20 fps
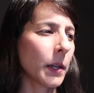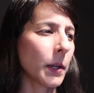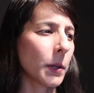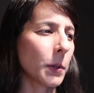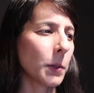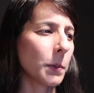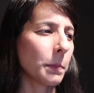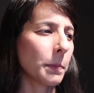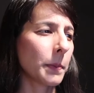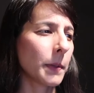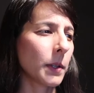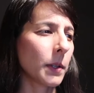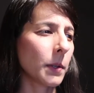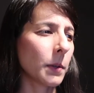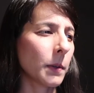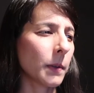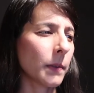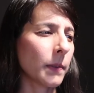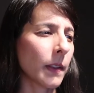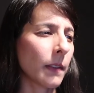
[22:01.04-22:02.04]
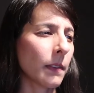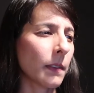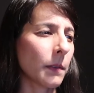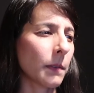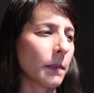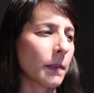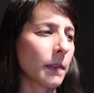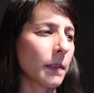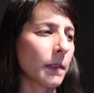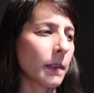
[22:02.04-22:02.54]
hope your sense
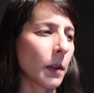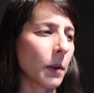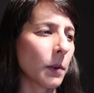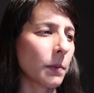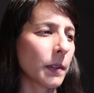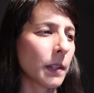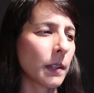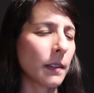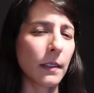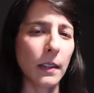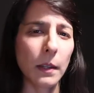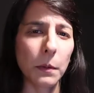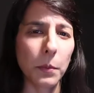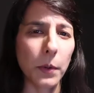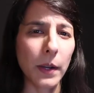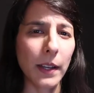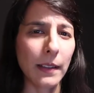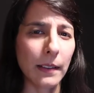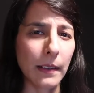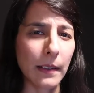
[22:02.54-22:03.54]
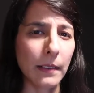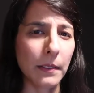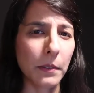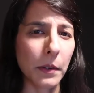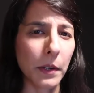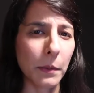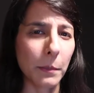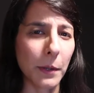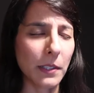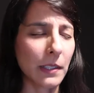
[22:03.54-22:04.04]
of self in a deep way is
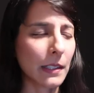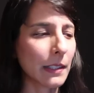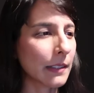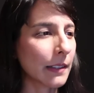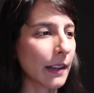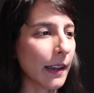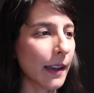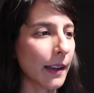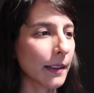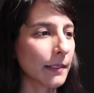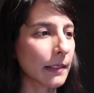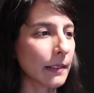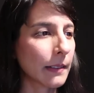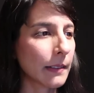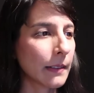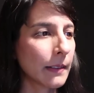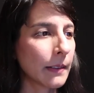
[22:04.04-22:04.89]
very much intact.